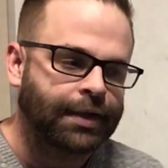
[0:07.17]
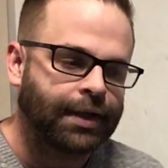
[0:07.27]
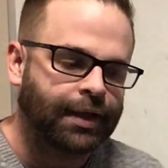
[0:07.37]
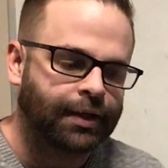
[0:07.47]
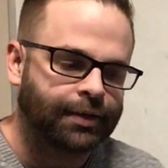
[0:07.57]

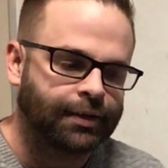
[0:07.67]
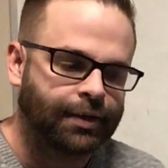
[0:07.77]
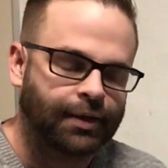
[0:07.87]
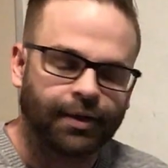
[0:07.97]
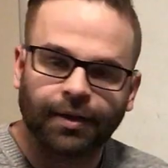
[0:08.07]
and
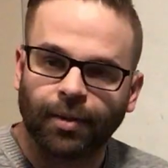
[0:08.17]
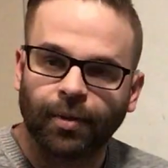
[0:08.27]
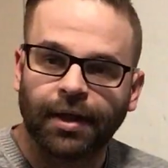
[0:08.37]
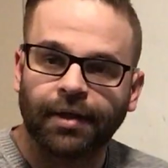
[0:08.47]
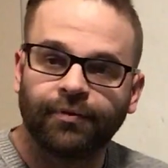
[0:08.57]
that
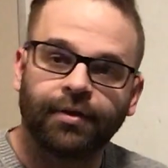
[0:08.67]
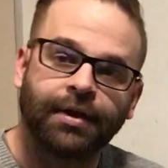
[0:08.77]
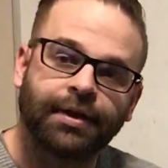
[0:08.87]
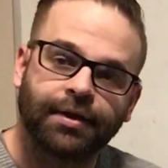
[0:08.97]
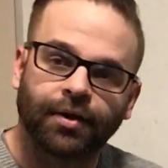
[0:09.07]
way if you
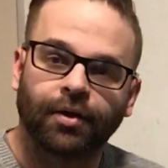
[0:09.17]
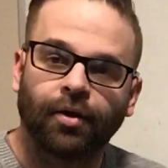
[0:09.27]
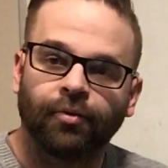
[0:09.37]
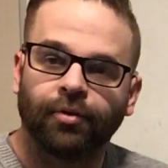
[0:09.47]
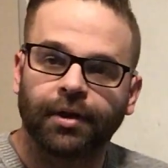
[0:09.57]
need to look
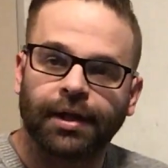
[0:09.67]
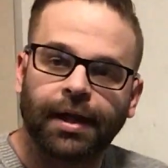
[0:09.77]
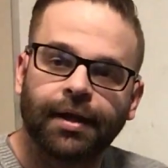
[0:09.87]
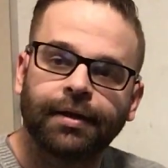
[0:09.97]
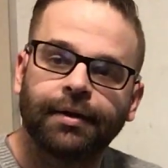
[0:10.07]
over it
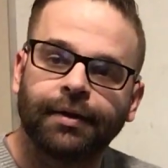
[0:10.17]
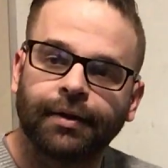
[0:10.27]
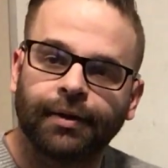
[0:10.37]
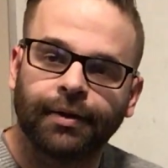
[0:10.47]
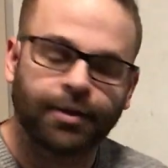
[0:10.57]
again,
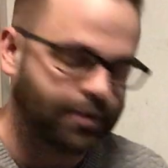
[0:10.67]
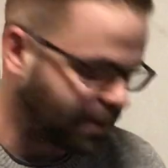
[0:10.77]
you